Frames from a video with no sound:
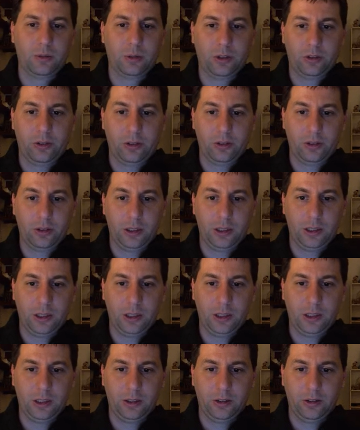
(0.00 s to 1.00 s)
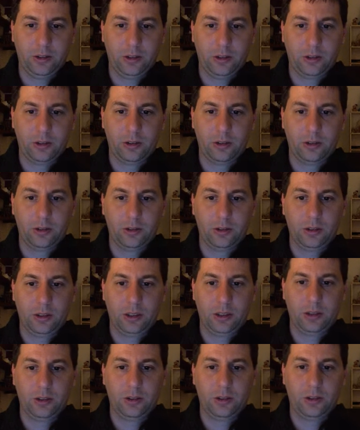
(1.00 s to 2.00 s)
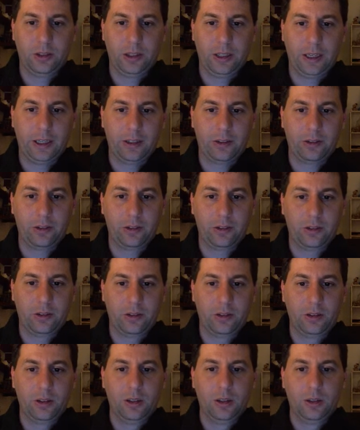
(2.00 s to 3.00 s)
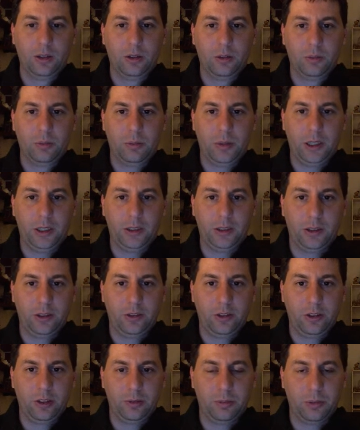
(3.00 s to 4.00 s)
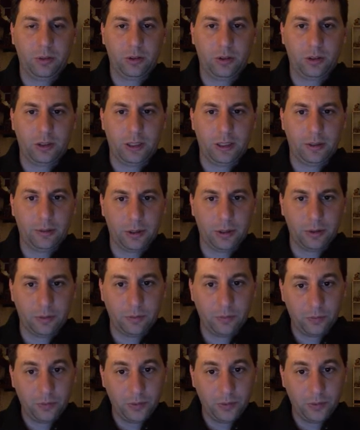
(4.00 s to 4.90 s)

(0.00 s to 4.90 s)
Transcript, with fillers: which again get turned into tasks by the chief programmer.